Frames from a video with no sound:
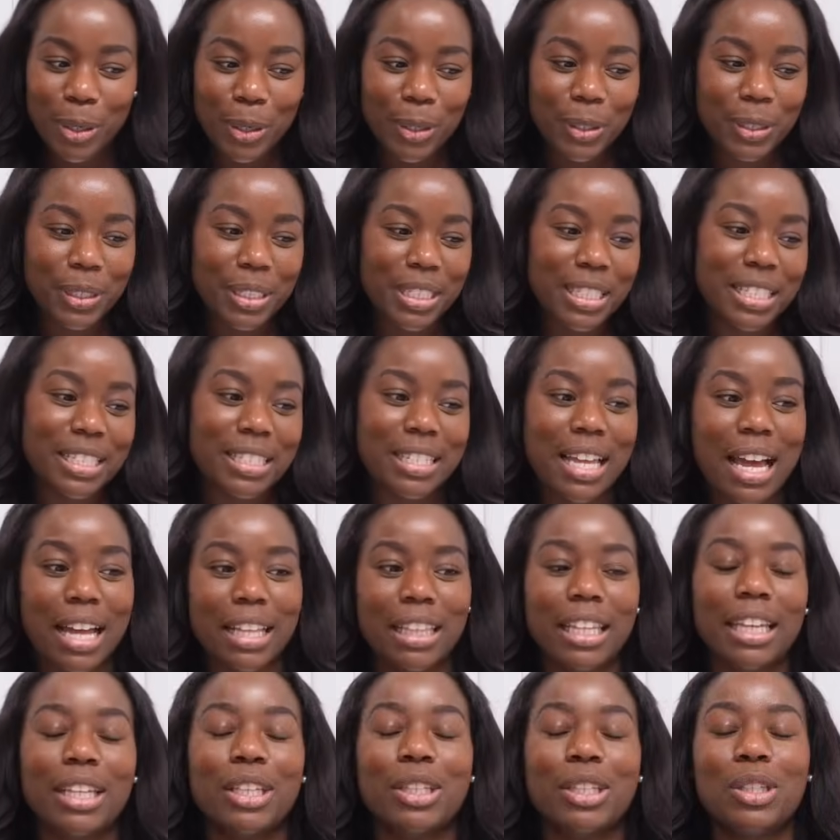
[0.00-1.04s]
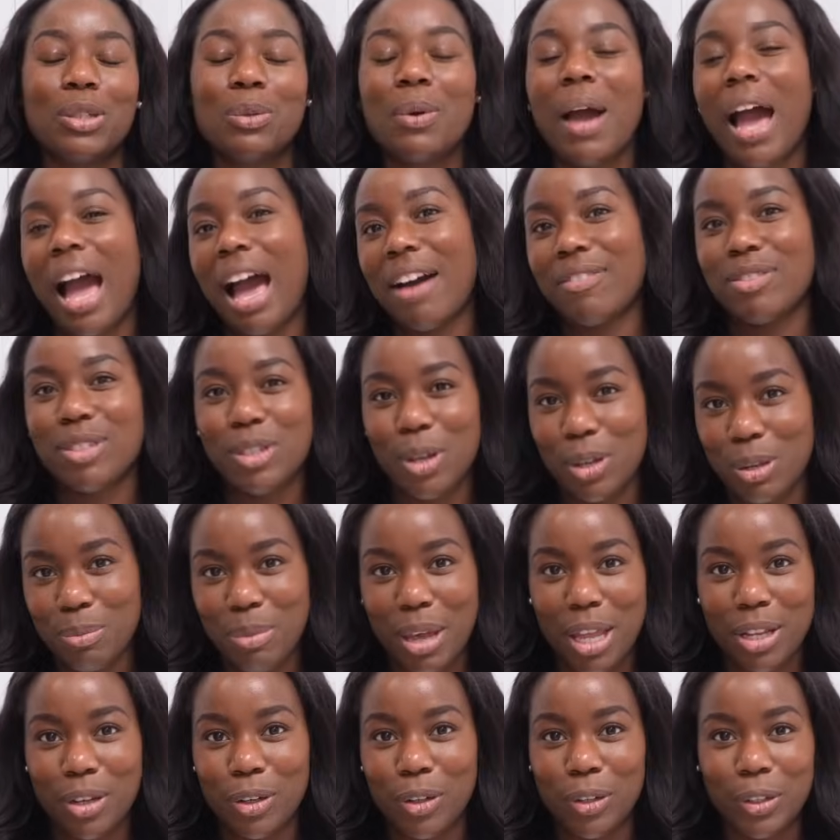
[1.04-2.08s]
early is that like you have to go to
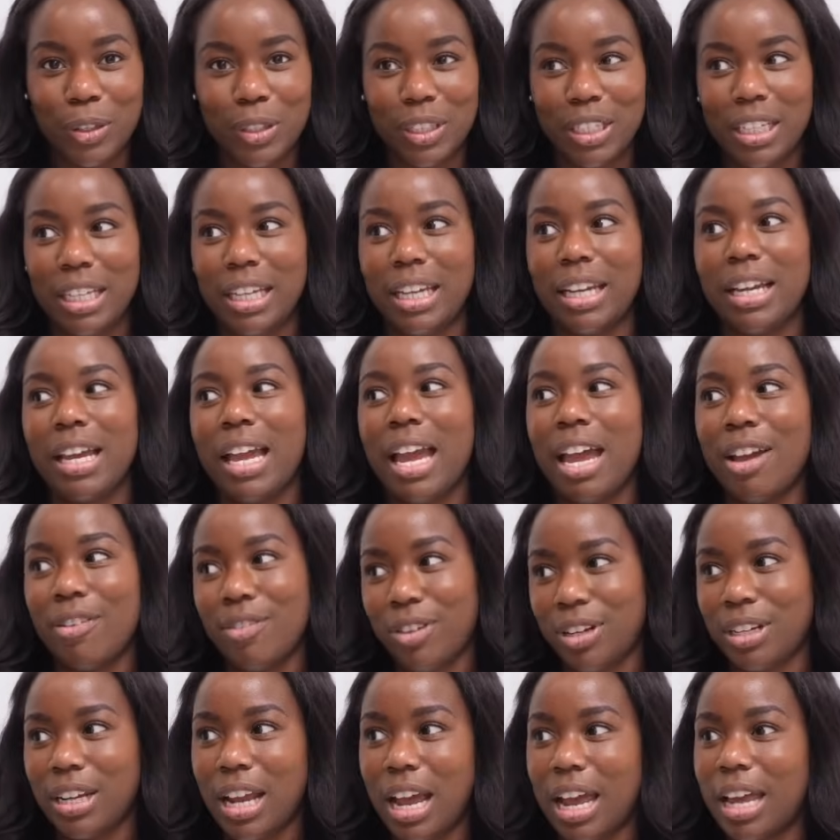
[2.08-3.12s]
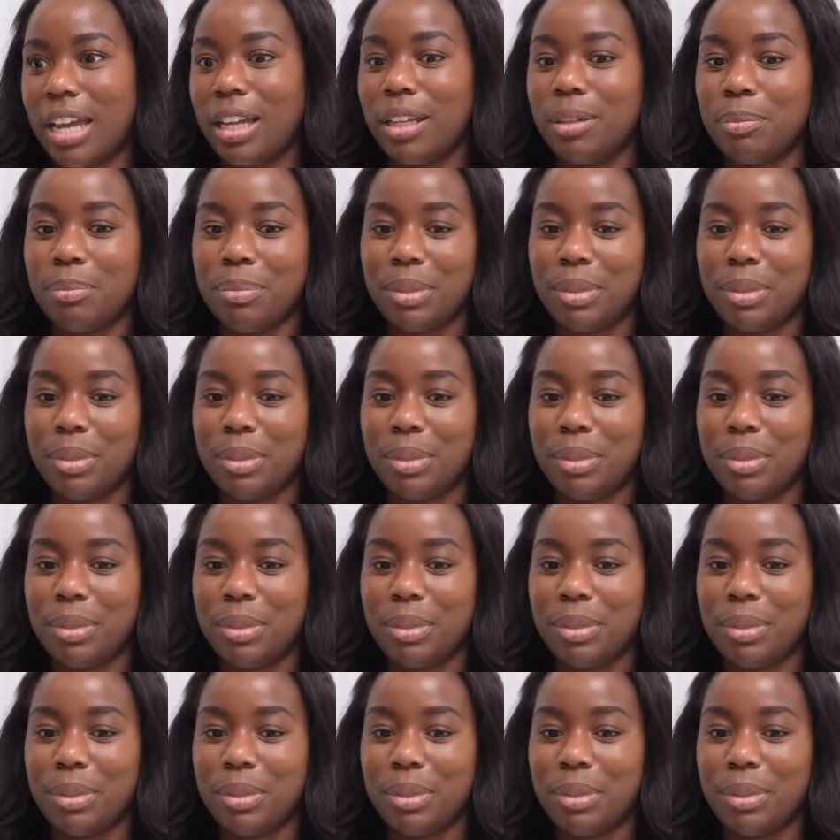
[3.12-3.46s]
bed early every night